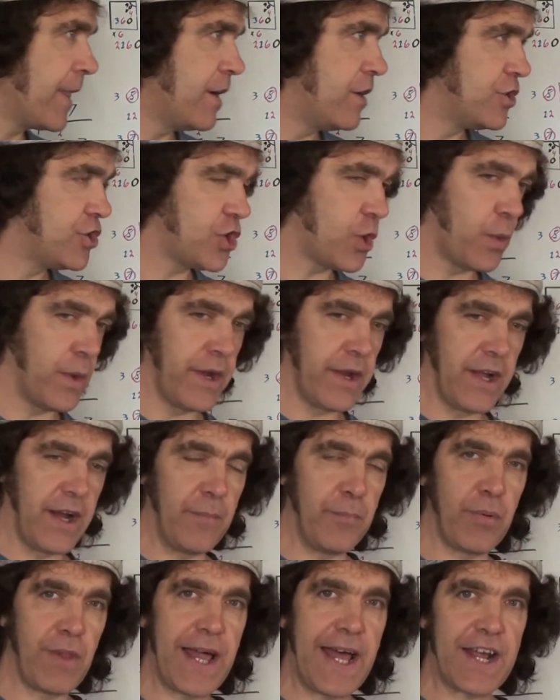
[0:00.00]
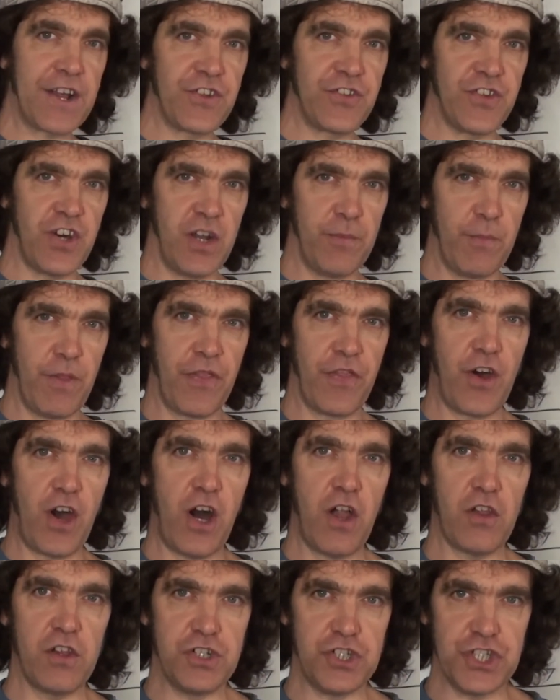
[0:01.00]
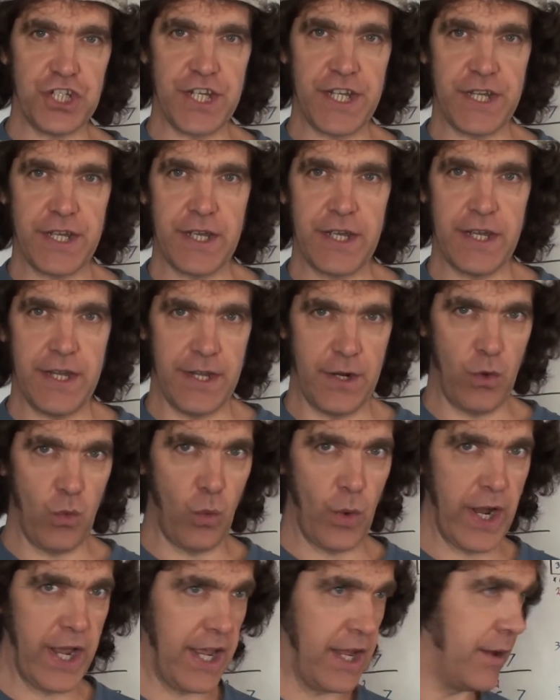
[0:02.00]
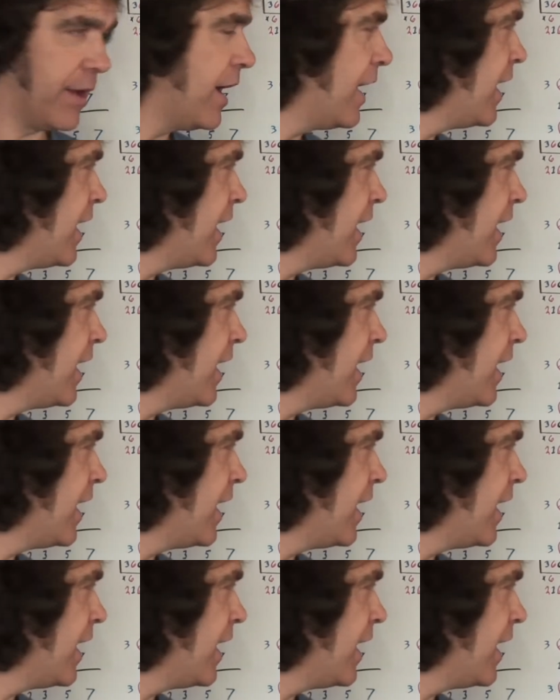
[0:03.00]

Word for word: showing a black sun mythology in a way,